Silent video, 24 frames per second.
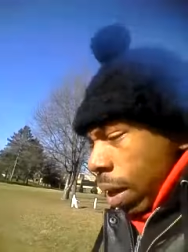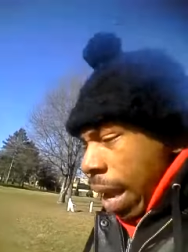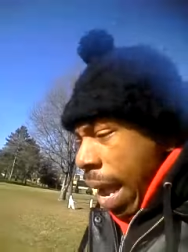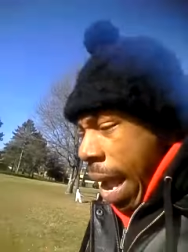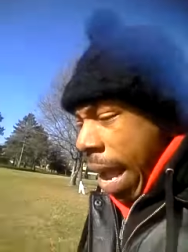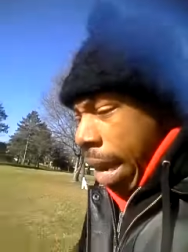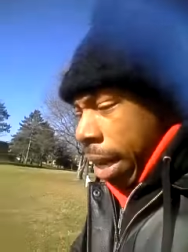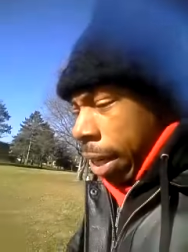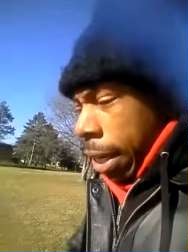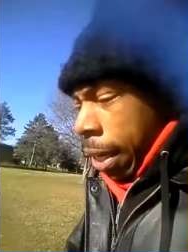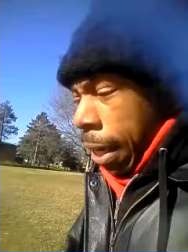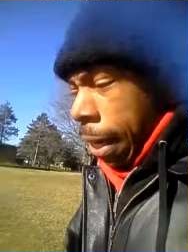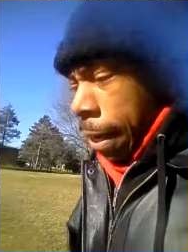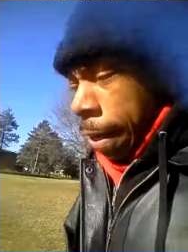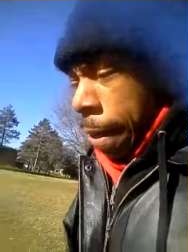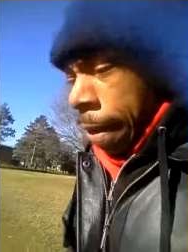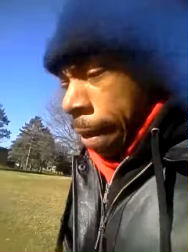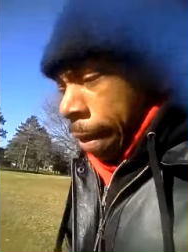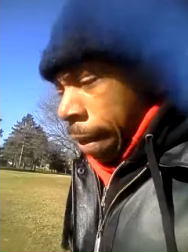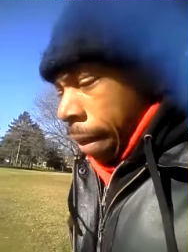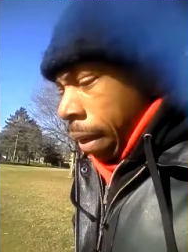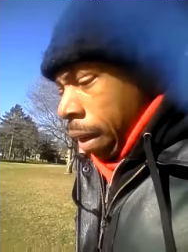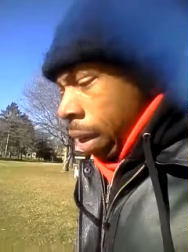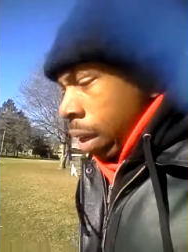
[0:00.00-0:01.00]
that uh
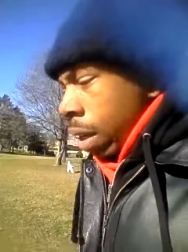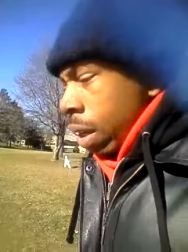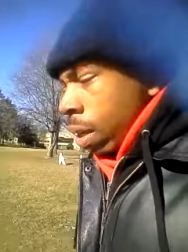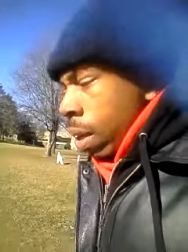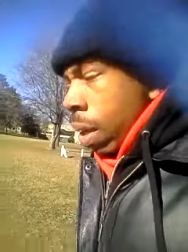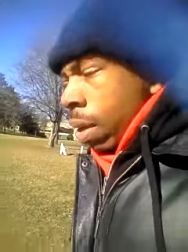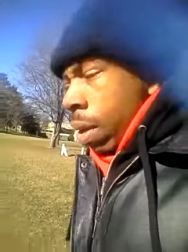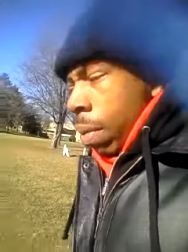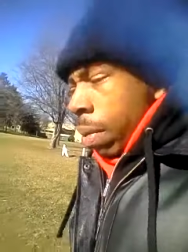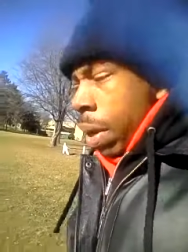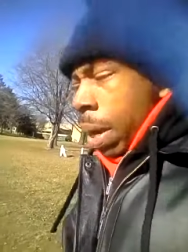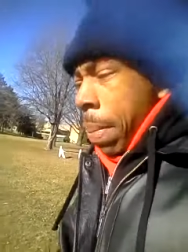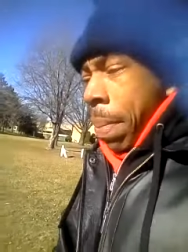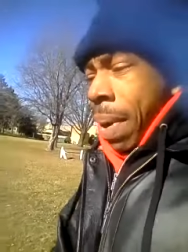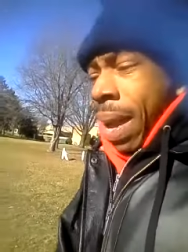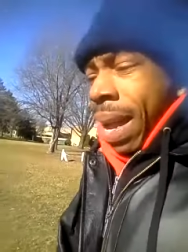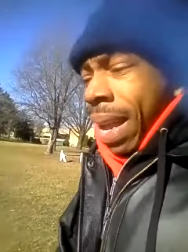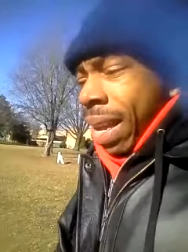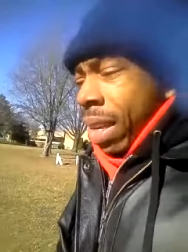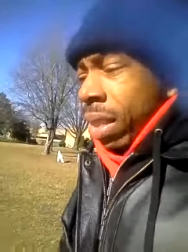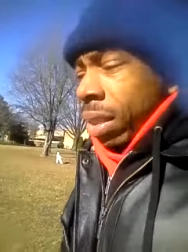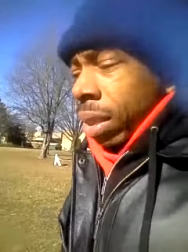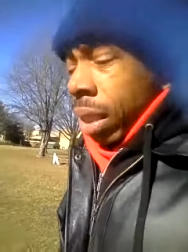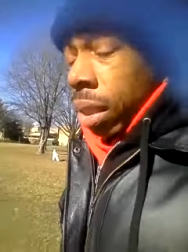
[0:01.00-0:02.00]
that my
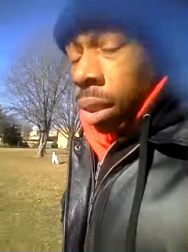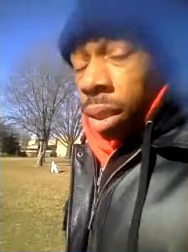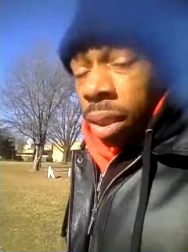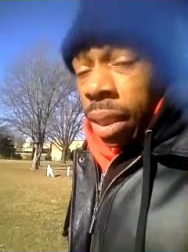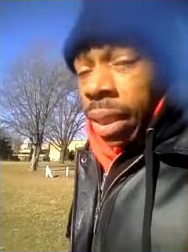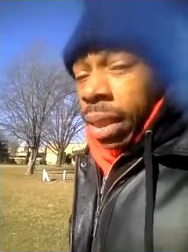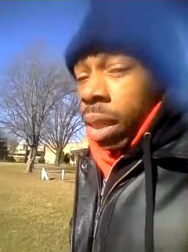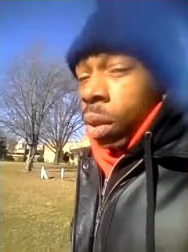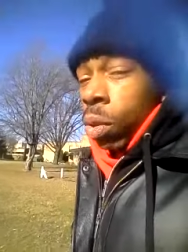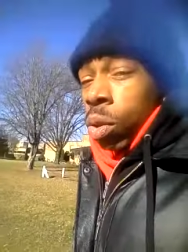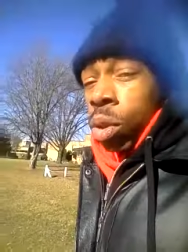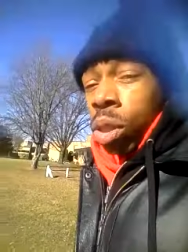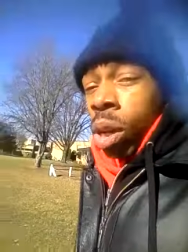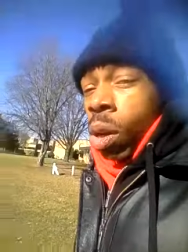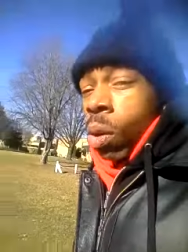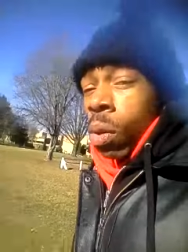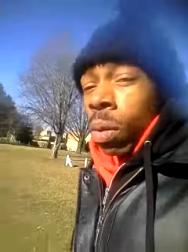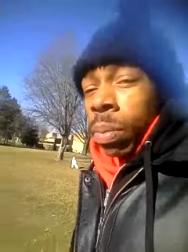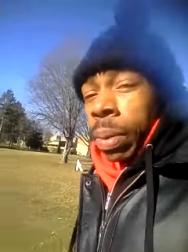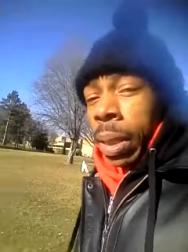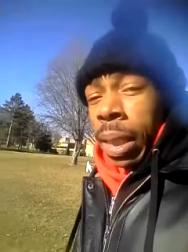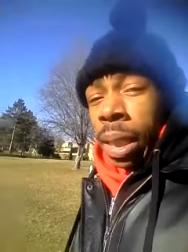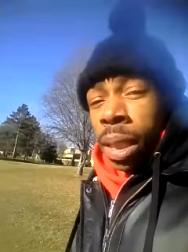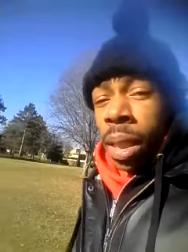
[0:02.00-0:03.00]
ancestors ain't no joke,
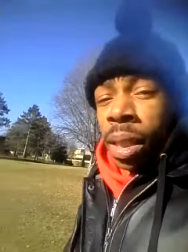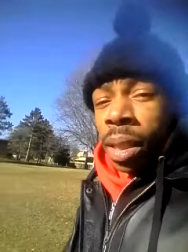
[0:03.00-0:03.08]
B.